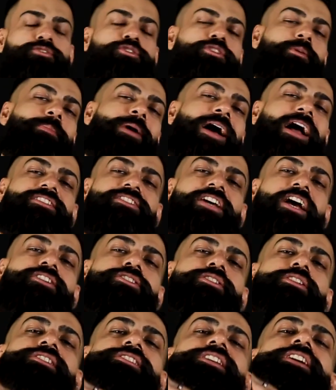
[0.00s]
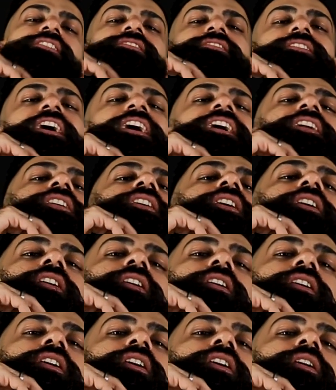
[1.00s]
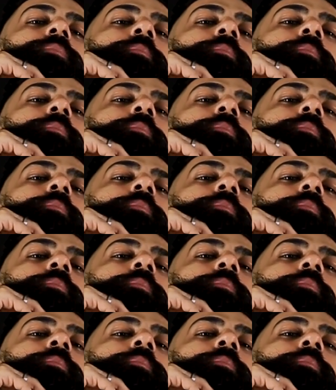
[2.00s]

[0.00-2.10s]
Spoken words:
So the patch actually sits right here,